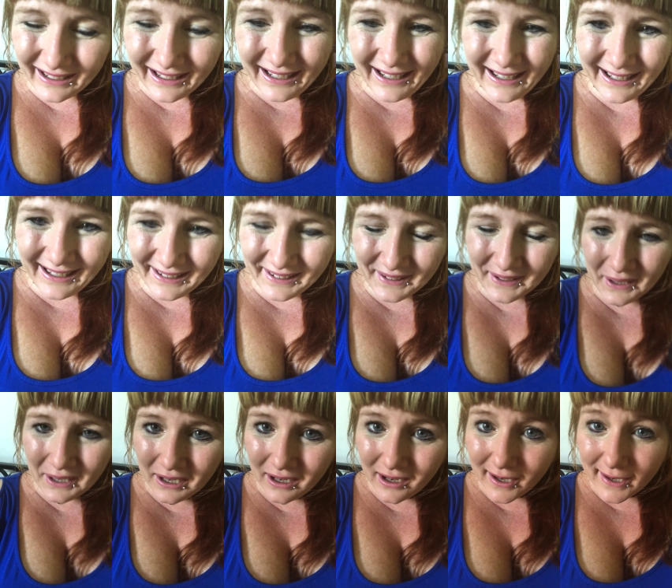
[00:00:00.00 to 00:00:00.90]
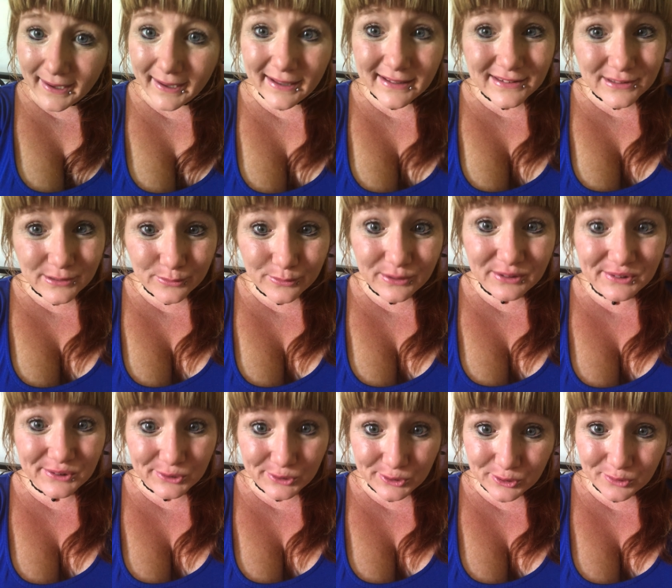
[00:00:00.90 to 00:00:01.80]
that's always
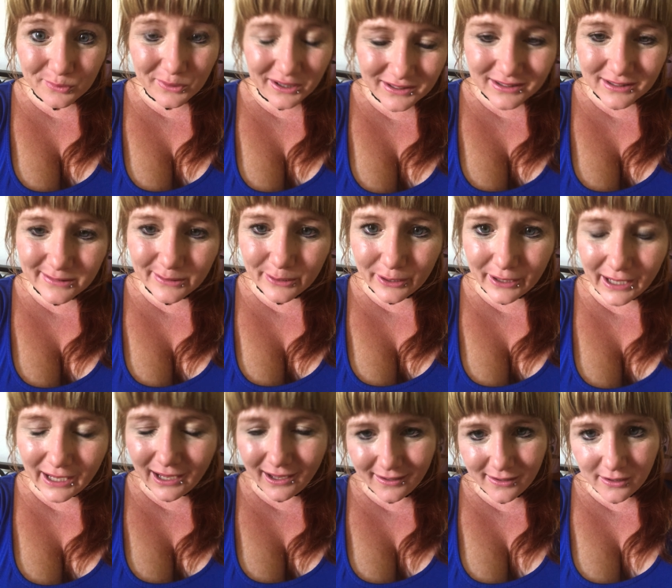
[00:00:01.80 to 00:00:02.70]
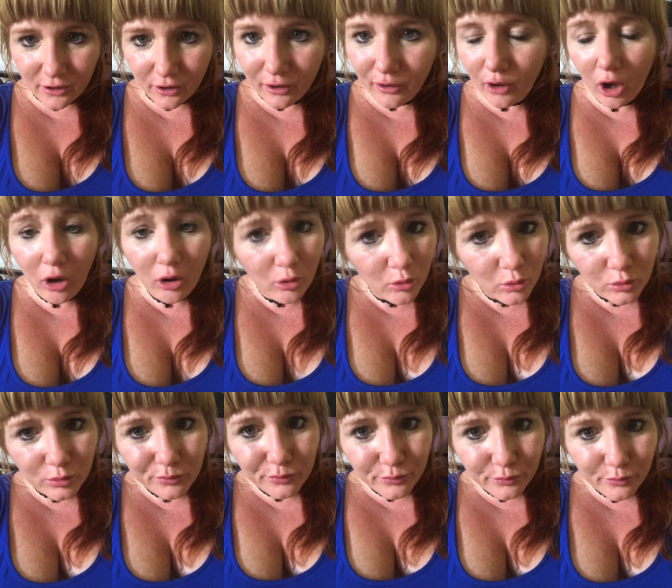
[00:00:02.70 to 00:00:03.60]
a good one to look at and go,
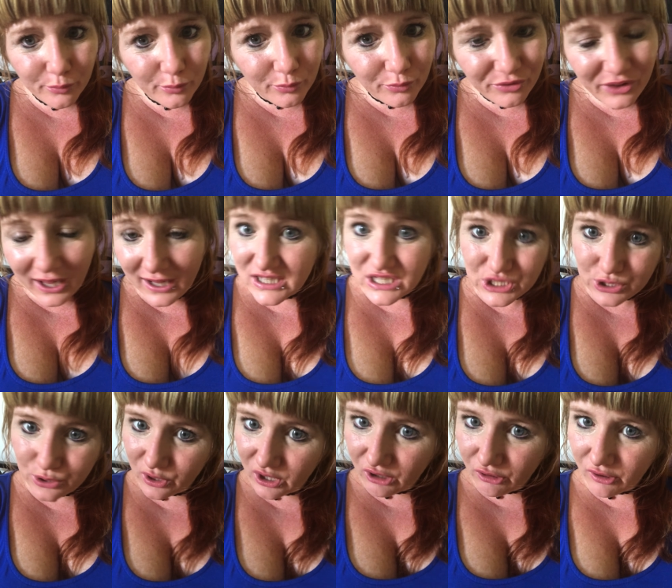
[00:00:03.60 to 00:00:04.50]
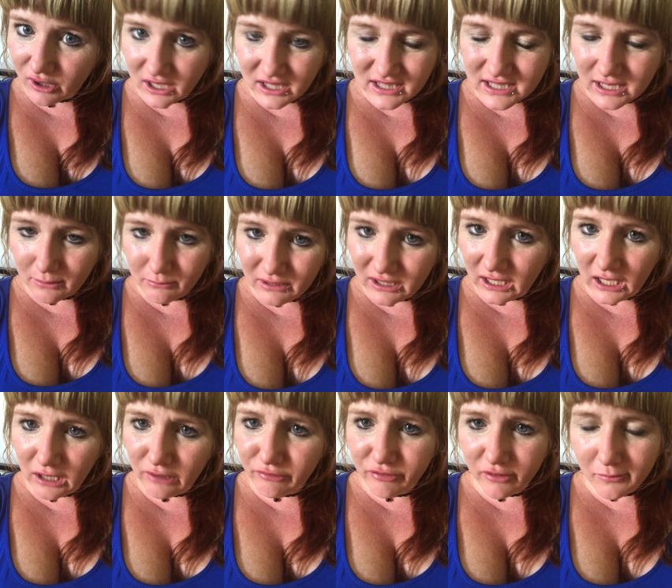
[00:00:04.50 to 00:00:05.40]
oh, that's triggering something
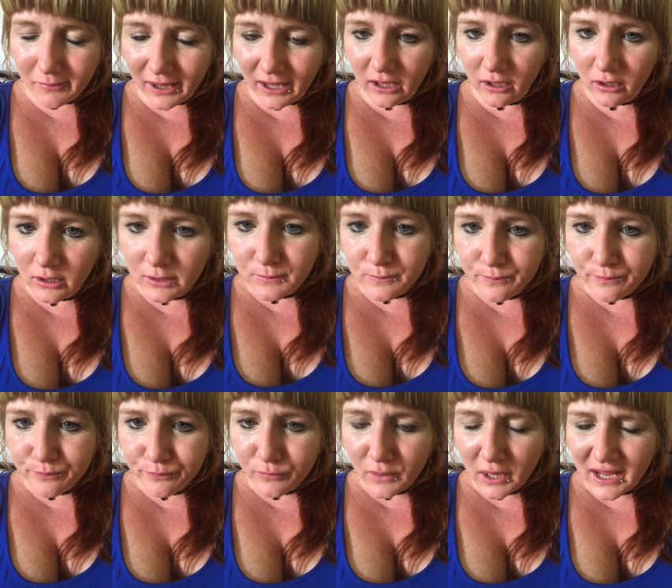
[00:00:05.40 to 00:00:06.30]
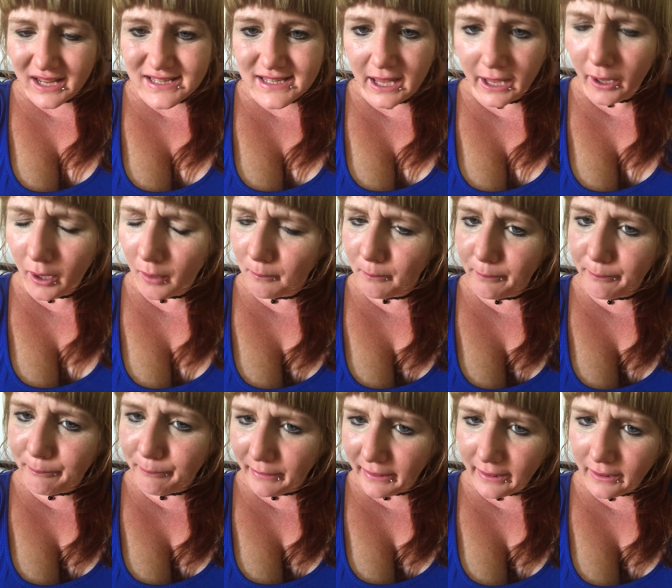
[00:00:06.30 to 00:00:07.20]
here for me. Is that a
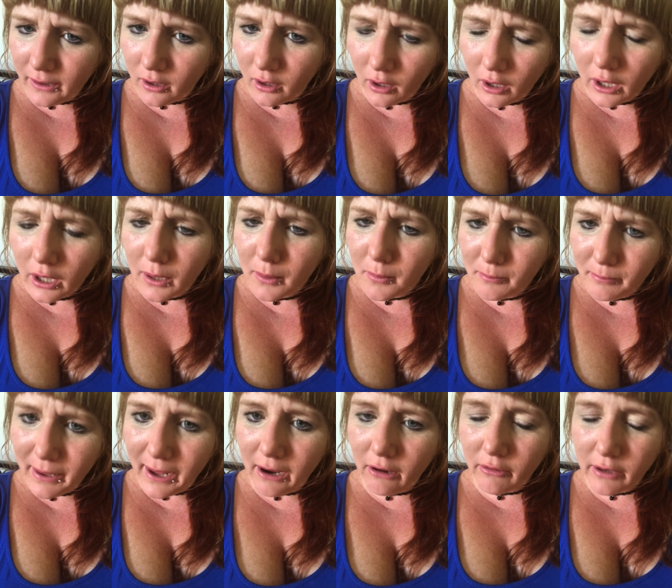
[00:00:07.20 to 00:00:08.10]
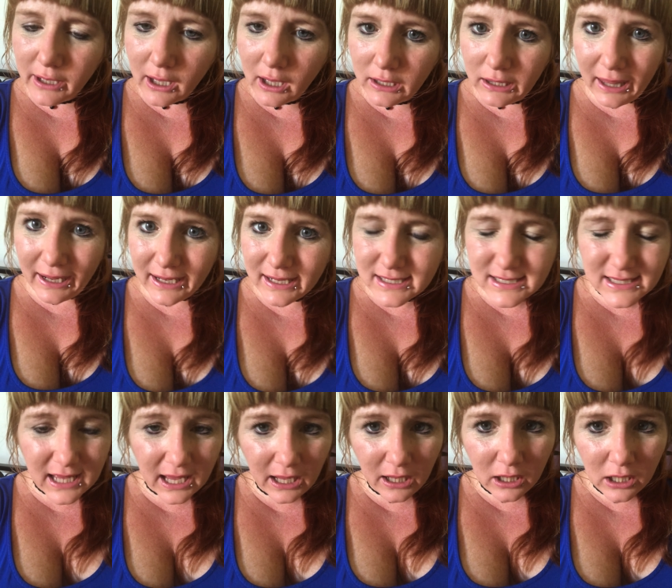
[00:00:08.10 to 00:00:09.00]
big barrier? Like, is
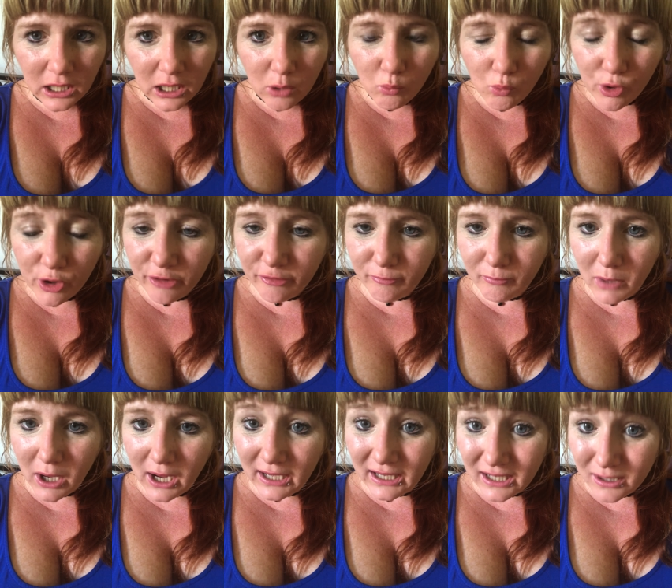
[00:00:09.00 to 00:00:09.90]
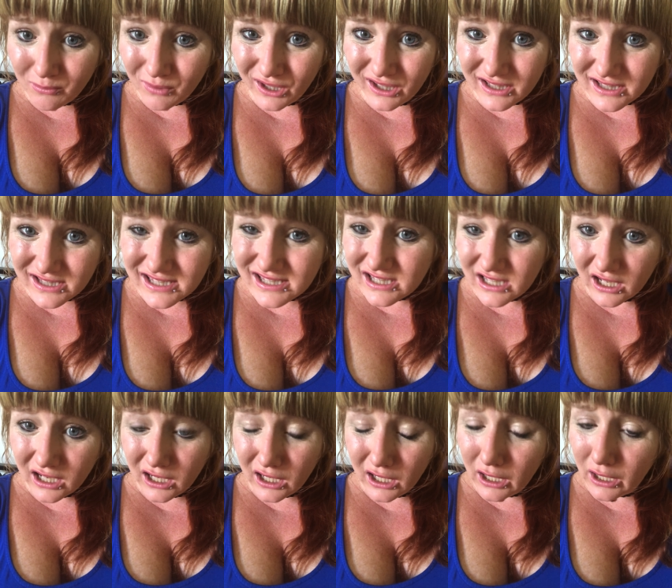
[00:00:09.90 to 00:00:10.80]
that one of my limits?
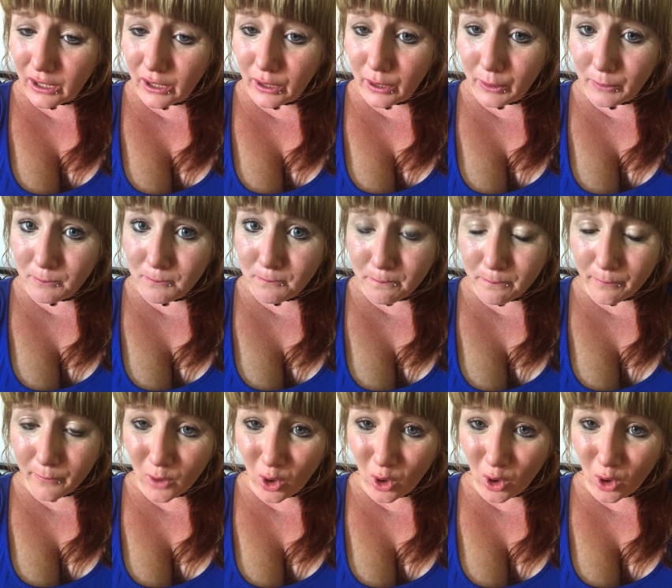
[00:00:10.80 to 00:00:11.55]
Um,